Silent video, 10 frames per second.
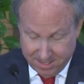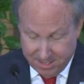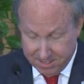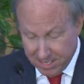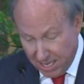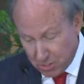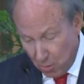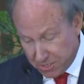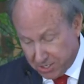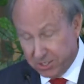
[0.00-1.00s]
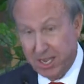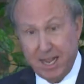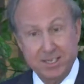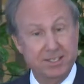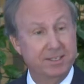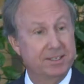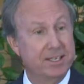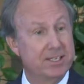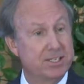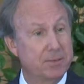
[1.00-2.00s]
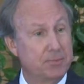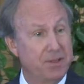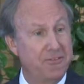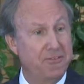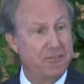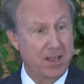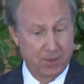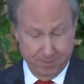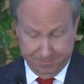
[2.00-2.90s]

Not going to class is simply fatal.